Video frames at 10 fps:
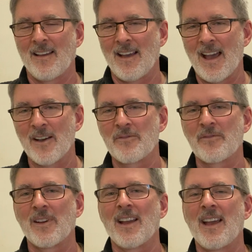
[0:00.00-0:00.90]
F
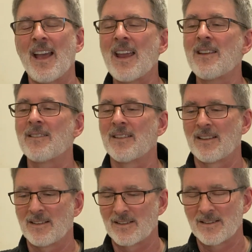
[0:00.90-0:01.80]
8,
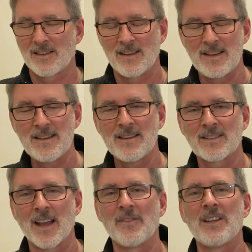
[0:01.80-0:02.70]
E
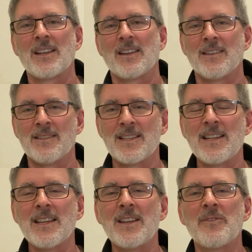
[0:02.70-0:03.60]
7,
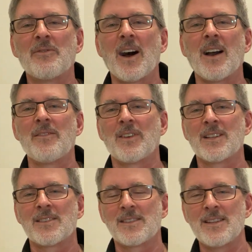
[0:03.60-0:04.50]
D 5,
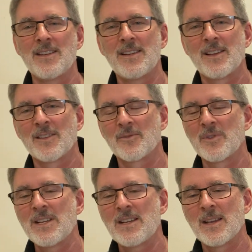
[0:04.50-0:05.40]
C
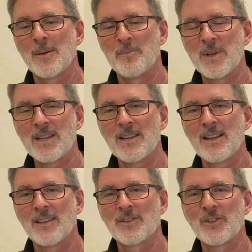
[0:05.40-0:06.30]
3, B
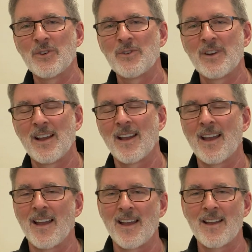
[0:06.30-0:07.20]
2,
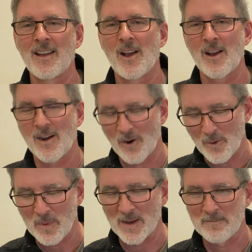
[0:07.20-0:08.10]
A
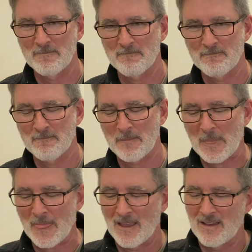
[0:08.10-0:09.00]
open.
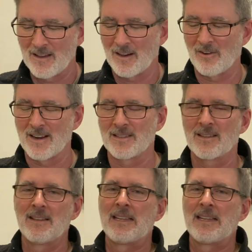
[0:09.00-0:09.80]
All right.